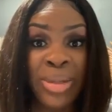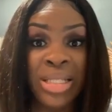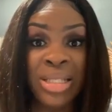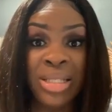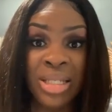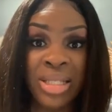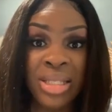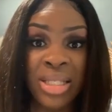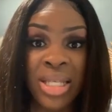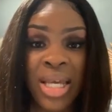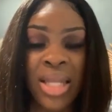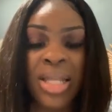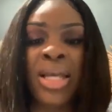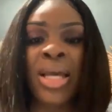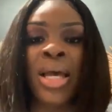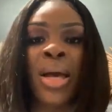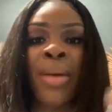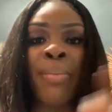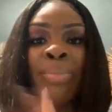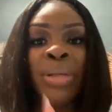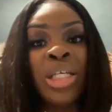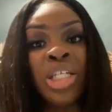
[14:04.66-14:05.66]
your business yet
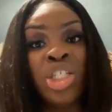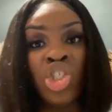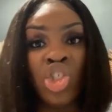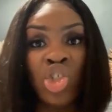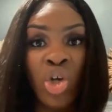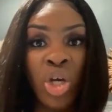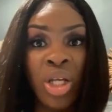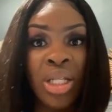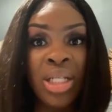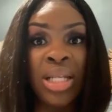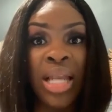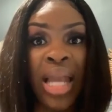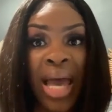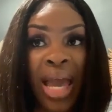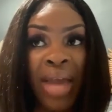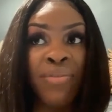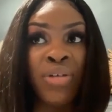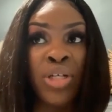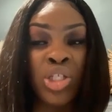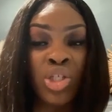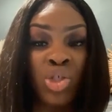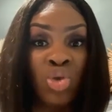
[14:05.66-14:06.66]
please join the
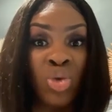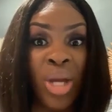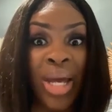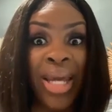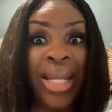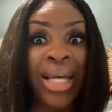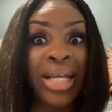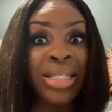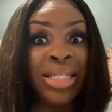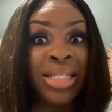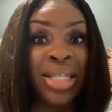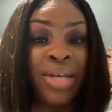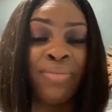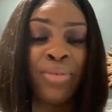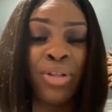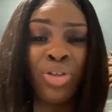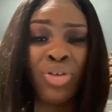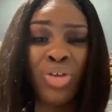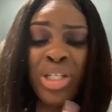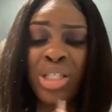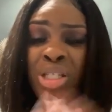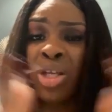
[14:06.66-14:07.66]
live tonight at
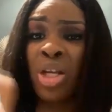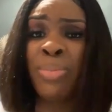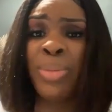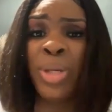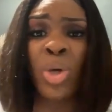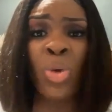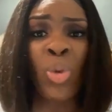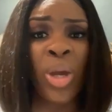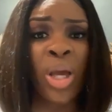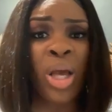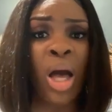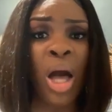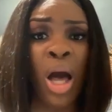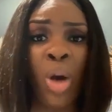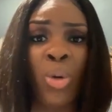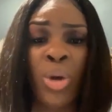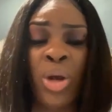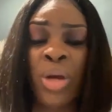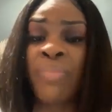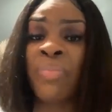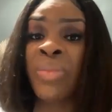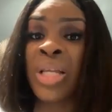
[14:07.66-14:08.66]
7 30 it's going to be quick
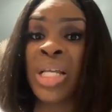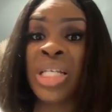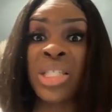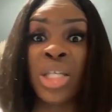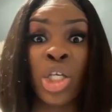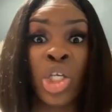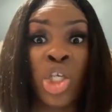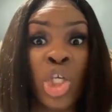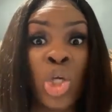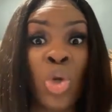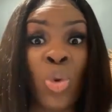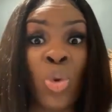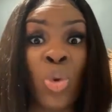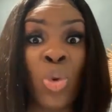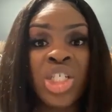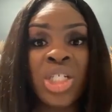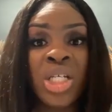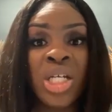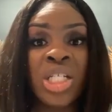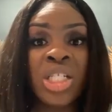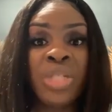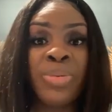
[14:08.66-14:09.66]
hour
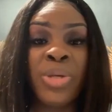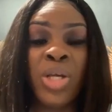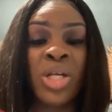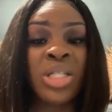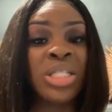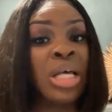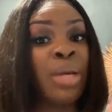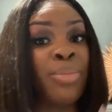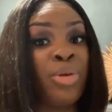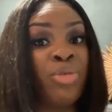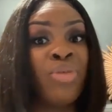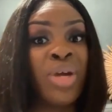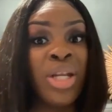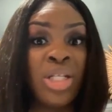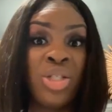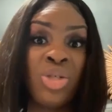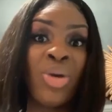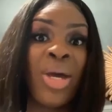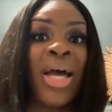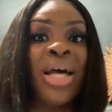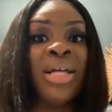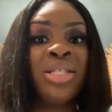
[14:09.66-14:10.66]
questions because i'll be
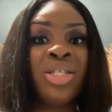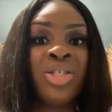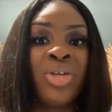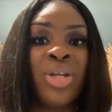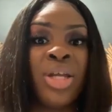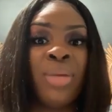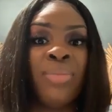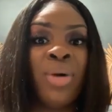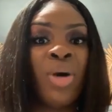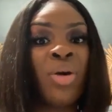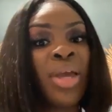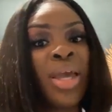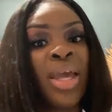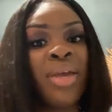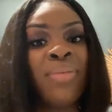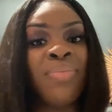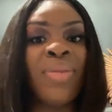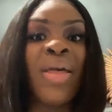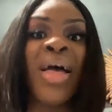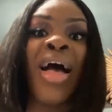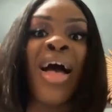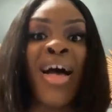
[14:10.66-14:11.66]
ready to answer them
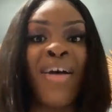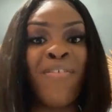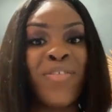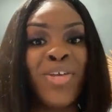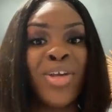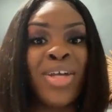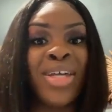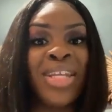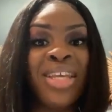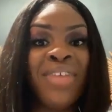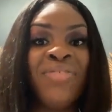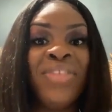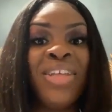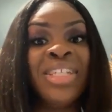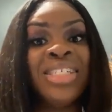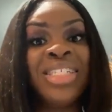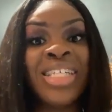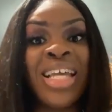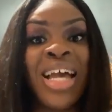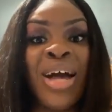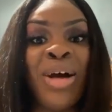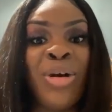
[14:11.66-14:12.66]
okay have a good
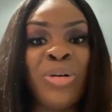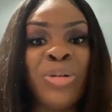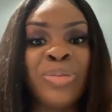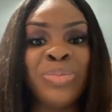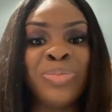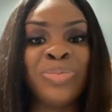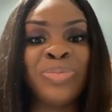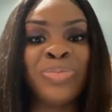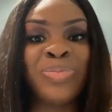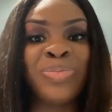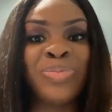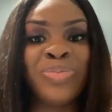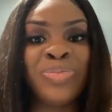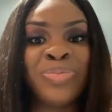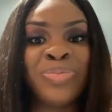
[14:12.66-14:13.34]
evening ciao